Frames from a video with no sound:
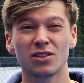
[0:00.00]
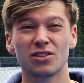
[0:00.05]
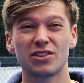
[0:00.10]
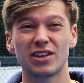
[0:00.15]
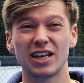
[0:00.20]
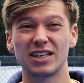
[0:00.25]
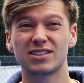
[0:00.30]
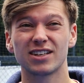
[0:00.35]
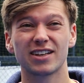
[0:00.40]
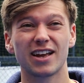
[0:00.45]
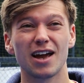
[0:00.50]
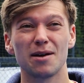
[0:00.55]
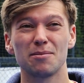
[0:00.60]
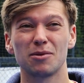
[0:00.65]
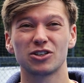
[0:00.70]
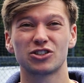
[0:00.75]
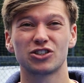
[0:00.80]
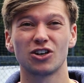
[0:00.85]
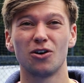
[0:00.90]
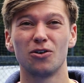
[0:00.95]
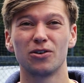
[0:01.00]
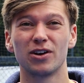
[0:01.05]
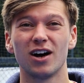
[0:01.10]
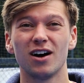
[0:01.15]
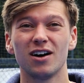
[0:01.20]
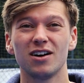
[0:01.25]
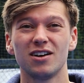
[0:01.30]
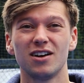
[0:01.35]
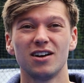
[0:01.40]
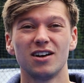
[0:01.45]
dislocated my
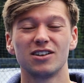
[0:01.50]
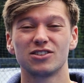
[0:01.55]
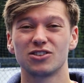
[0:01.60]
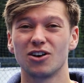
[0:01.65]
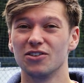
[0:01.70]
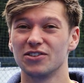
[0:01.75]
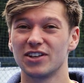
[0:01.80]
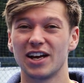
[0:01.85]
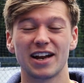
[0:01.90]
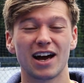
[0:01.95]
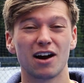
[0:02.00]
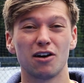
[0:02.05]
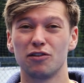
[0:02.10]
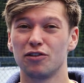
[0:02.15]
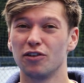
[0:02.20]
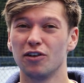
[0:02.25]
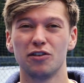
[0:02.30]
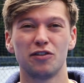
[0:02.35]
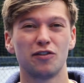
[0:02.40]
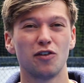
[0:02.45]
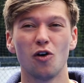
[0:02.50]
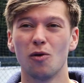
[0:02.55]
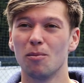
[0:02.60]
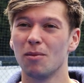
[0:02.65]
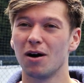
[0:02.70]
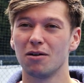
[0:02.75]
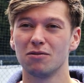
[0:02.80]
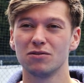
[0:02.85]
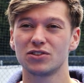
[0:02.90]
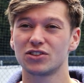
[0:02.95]
shoulder, so I was then out for 4
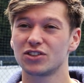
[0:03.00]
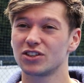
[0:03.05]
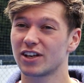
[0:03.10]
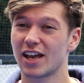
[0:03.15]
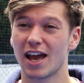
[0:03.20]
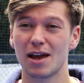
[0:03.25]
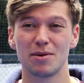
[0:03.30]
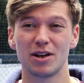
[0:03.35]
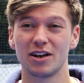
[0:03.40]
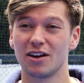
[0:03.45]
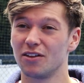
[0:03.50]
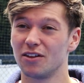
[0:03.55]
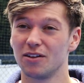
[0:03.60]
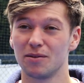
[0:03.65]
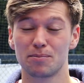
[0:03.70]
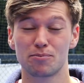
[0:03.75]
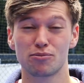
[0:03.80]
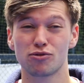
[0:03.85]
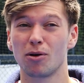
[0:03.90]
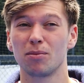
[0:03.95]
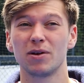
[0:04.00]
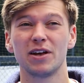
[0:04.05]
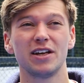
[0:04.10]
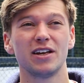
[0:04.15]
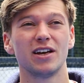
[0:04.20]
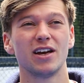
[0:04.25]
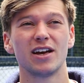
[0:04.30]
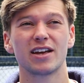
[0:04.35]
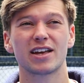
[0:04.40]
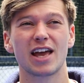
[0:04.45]
months. I came in at
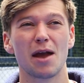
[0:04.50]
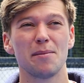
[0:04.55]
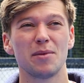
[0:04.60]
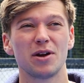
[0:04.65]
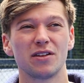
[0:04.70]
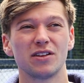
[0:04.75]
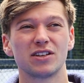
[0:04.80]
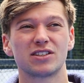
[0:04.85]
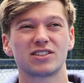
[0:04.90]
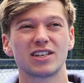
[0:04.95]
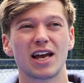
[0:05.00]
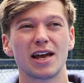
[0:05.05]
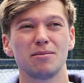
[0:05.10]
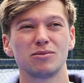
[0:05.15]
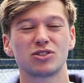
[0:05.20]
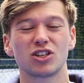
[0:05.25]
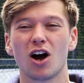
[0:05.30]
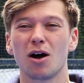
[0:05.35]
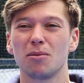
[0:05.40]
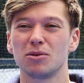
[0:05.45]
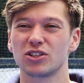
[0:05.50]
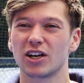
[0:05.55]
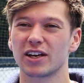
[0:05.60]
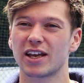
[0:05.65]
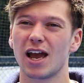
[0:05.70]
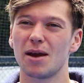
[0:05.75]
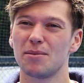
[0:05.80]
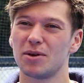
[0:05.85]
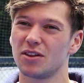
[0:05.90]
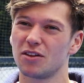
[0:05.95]
the same time as I
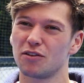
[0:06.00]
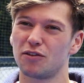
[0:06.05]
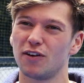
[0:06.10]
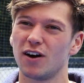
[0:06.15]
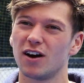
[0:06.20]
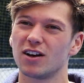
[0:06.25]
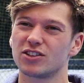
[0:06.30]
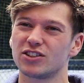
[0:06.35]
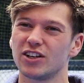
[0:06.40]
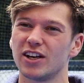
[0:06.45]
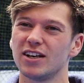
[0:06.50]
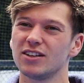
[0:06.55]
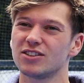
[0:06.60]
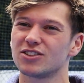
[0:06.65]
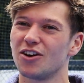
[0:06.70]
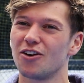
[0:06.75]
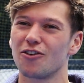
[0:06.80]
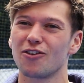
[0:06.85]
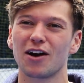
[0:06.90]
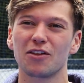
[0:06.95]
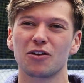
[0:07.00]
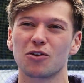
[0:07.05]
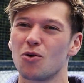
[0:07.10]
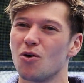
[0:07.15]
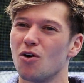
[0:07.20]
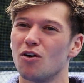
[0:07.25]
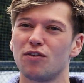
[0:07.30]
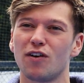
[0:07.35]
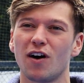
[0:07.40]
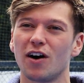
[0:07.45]
came in the first year, so around the
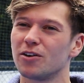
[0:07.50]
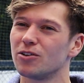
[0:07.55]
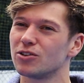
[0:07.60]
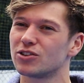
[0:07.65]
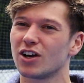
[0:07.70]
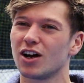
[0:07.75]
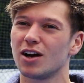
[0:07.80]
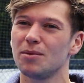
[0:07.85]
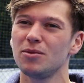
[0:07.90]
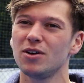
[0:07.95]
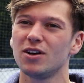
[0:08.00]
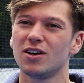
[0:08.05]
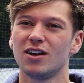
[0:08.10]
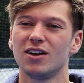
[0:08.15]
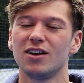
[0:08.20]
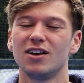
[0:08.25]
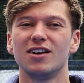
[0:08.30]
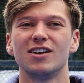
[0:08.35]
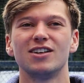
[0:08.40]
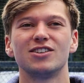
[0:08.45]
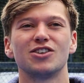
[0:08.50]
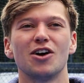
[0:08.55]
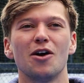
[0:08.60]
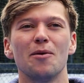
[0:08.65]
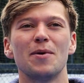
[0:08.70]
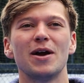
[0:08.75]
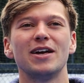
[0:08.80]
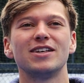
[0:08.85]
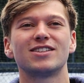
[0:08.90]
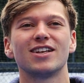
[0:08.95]
quarter-final time. So
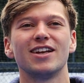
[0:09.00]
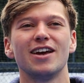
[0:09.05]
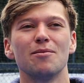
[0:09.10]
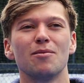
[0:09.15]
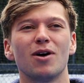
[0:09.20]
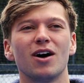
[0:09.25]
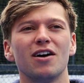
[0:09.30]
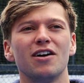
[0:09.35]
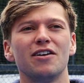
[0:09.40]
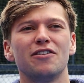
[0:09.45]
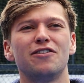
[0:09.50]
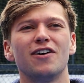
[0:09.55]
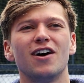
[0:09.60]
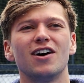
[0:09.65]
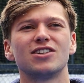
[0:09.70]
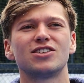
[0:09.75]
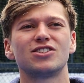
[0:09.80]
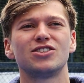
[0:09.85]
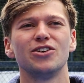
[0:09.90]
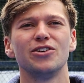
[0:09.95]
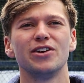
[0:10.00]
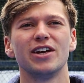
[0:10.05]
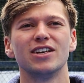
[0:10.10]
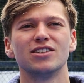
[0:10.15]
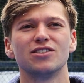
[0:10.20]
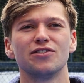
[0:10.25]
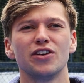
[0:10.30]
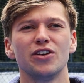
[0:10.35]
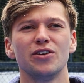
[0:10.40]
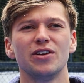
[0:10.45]
basically in my first 2
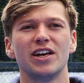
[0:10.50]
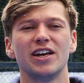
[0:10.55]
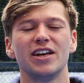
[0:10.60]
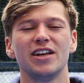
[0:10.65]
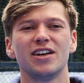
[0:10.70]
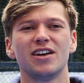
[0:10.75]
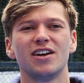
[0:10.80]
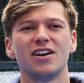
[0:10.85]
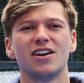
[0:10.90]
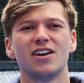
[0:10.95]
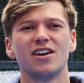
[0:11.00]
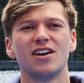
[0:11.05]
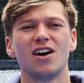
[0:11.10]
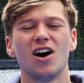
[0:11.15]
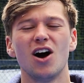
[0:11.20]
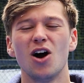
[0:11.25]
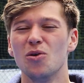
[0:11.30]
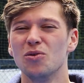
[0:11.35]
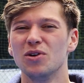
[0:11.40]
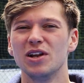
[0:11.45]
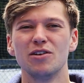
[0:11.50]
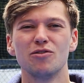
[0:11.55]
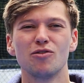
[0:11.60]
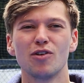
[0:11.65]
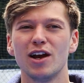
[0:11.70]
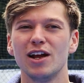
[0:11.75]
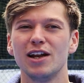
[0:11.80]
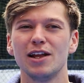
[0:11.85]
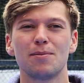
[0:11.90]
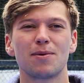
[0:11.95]
years of uni, only
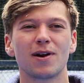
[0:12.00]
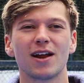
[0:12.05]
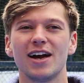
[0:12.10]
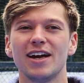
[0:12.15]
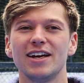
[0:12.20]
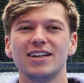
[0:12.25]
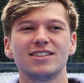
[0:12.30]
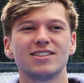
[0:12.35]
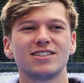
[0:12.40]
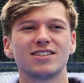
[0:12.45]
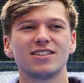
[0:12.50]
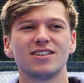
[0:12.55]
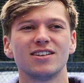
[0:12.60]
really played